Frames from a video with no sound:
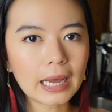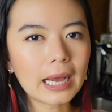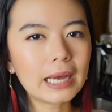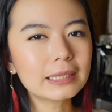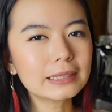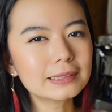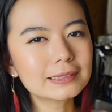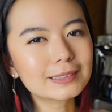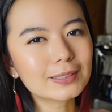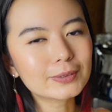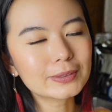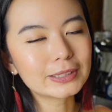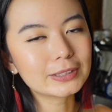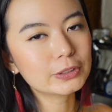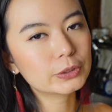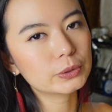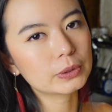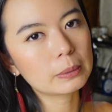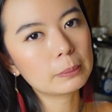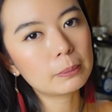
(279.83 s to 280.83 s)
Adding salt
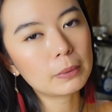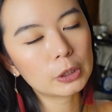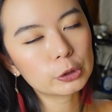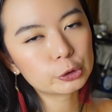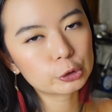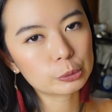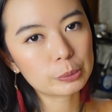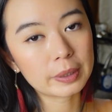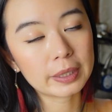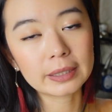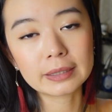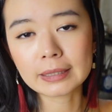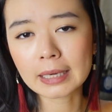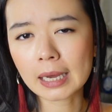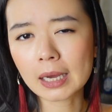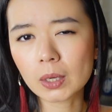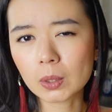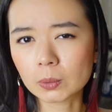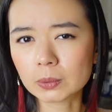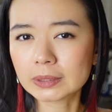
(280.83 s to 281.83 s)
into the mushroom can
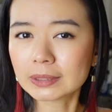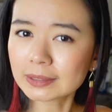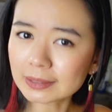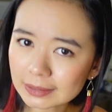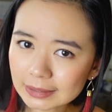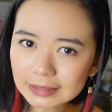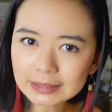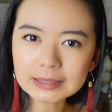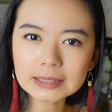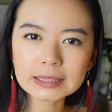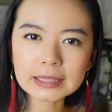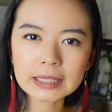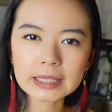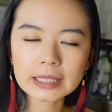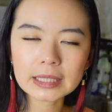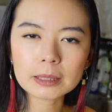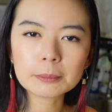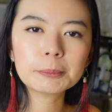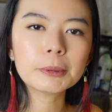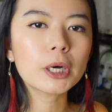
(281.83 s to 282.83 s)
not only season
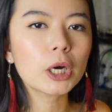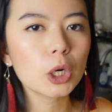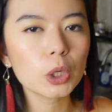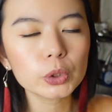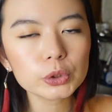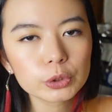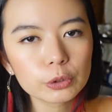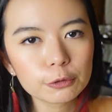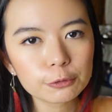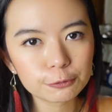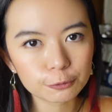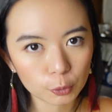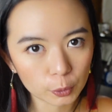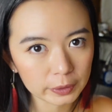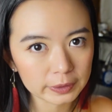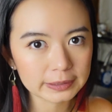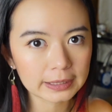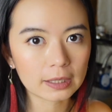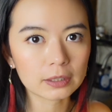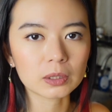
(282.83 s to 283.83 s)
it, but also
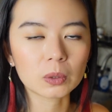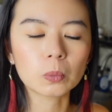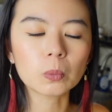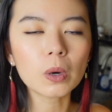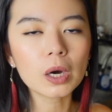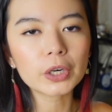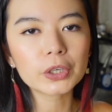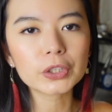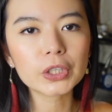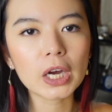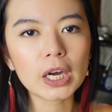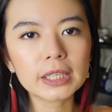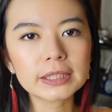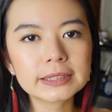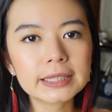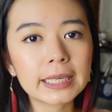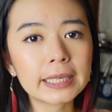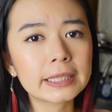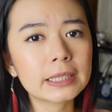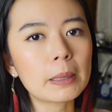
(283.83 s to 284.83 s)
force out the water
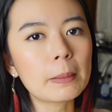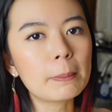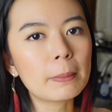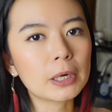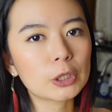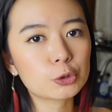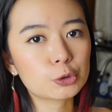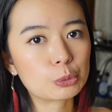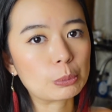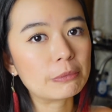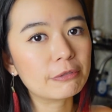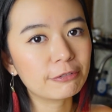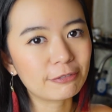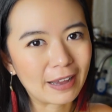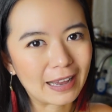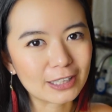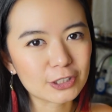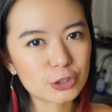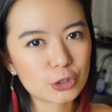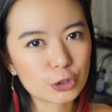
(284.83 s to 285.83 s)
content in the mushroom
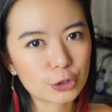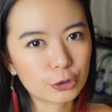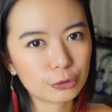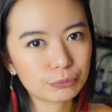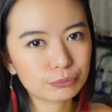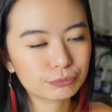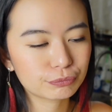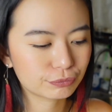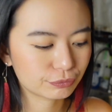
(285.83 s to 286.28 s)
faster.